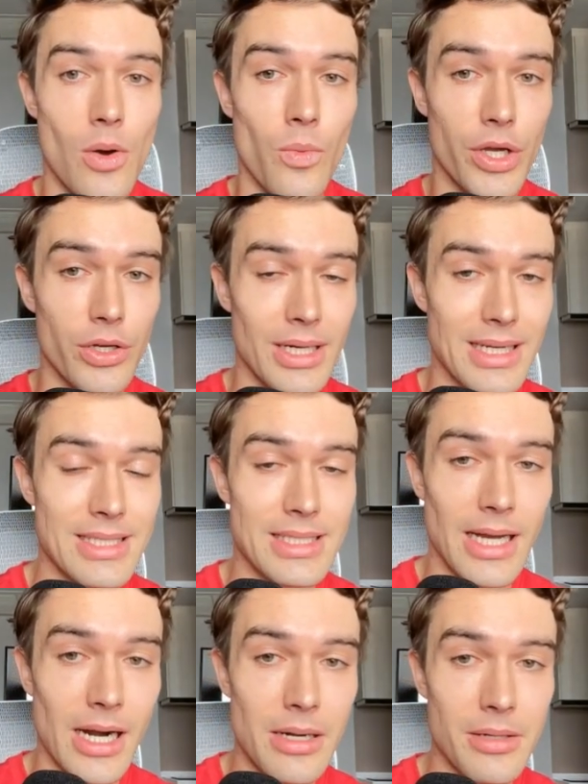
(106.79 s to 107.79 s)
We're gonna then
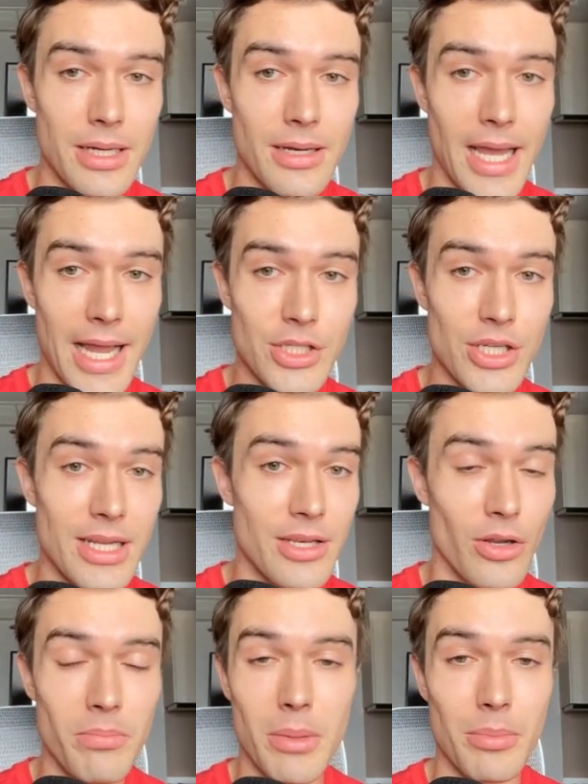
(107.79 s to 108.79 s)
start actually
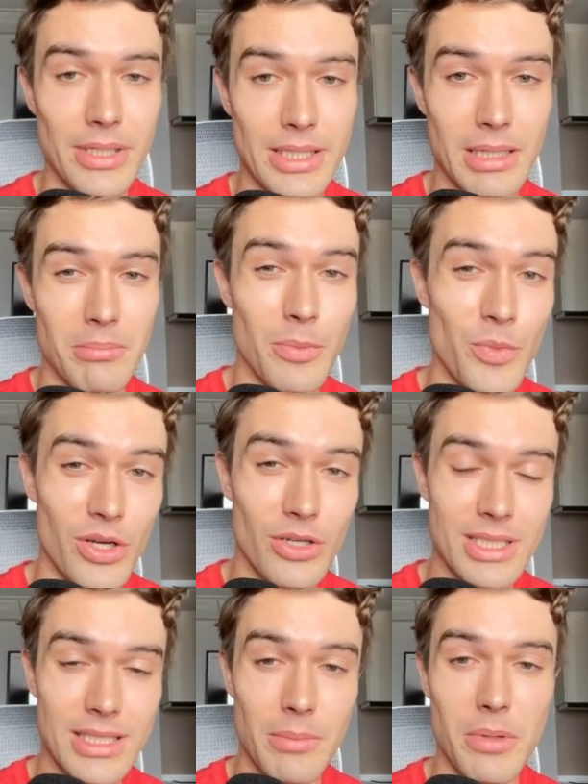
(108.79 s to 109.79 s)
not by building, but we're gonna
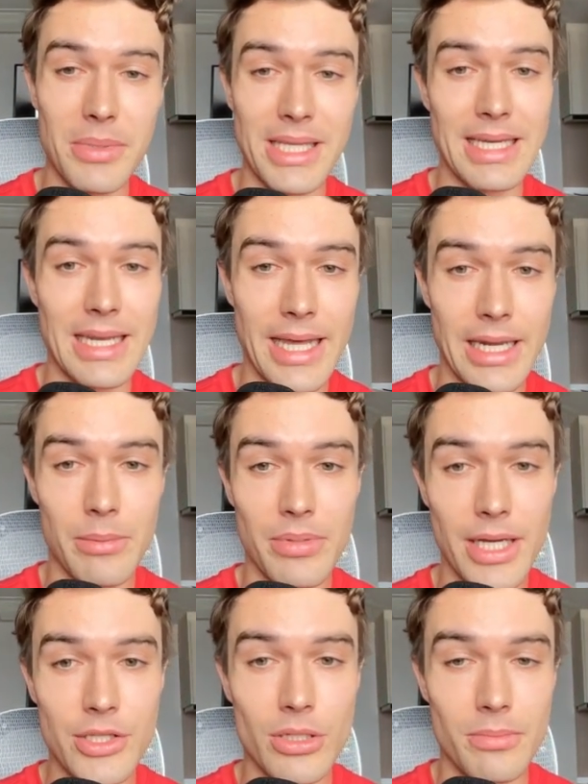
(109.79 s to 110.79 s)
start by building a landing page.